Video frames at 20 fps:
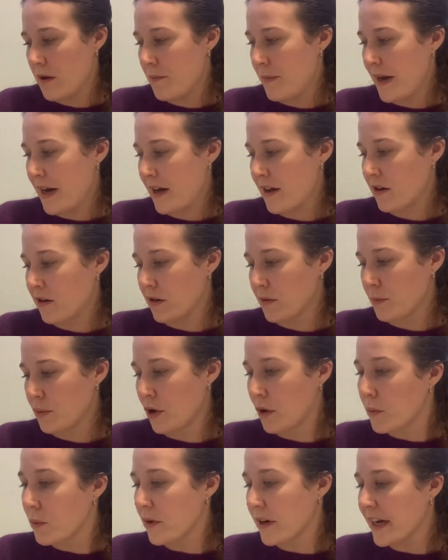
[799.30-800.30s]
Pattern
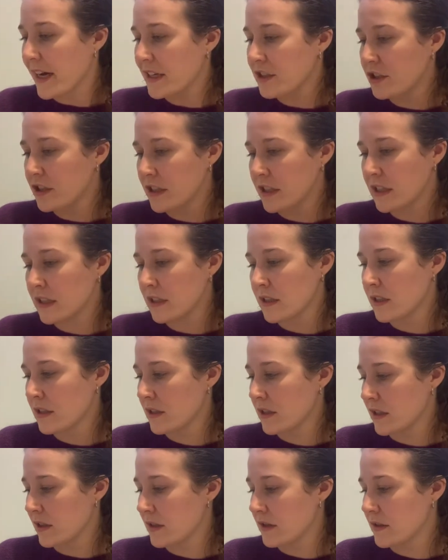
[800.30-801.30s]
appropriation.
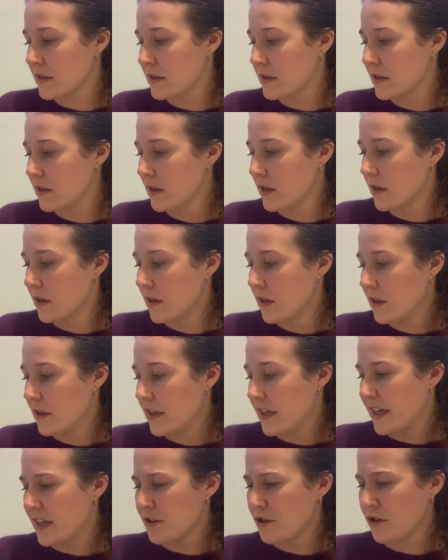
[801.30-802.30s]
There's
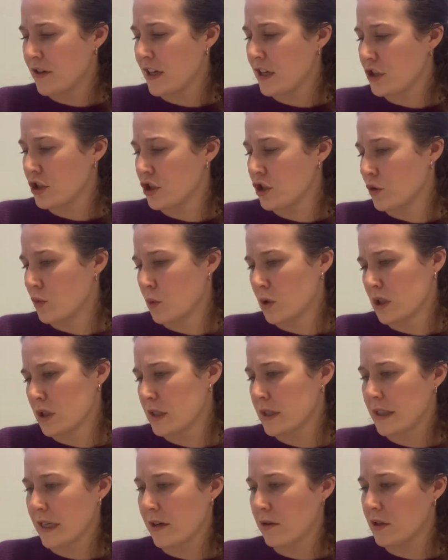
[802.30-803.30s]
International Wool
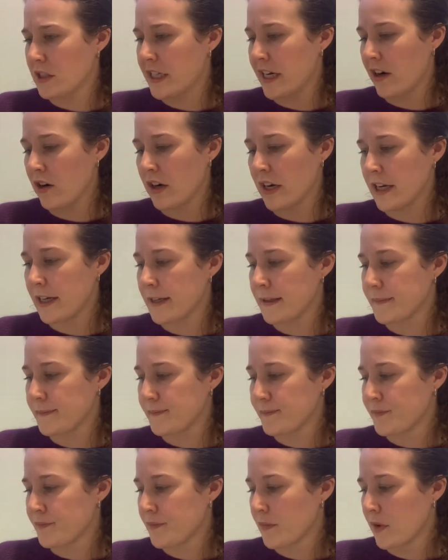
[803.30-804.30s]
Secretariat,
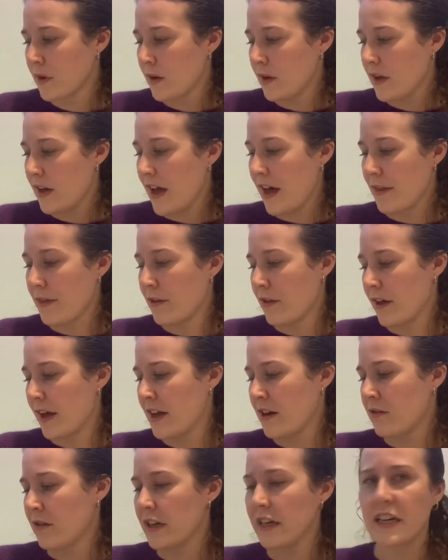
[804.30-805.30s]
Ethel
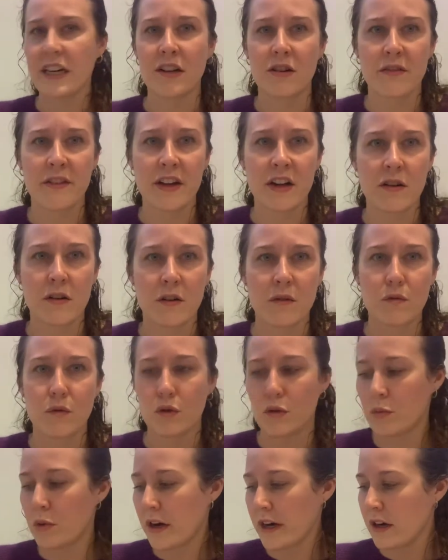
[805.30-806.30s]
Henry, Innovator and
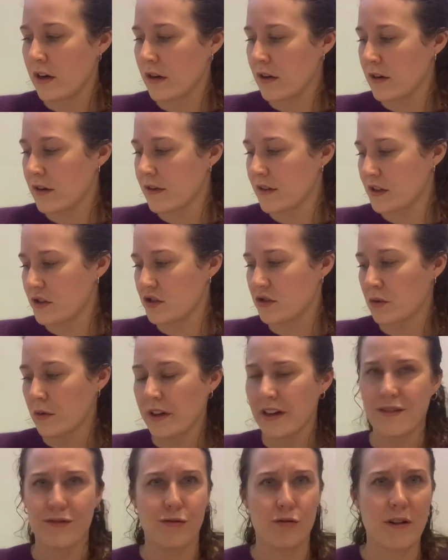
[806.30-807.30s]
Rule Breaker, The
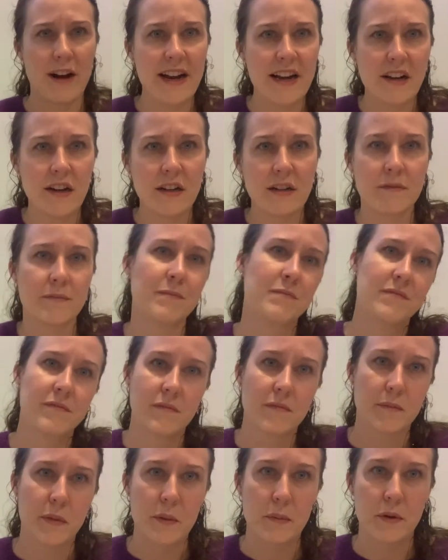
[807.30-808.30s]
Story of Rayon.
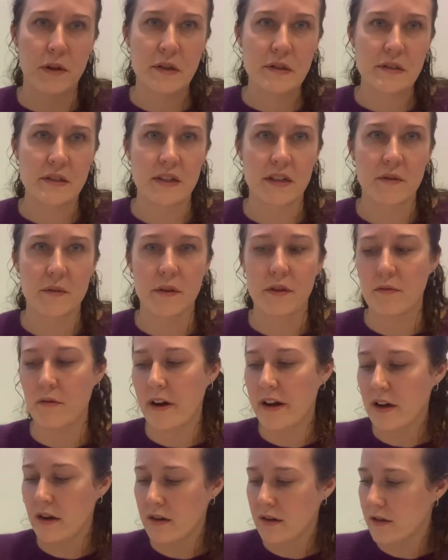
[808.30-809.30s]
People used to knit with
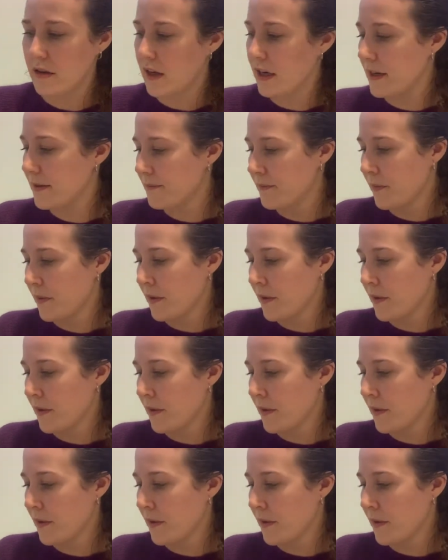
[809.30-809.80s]
rayon a lot.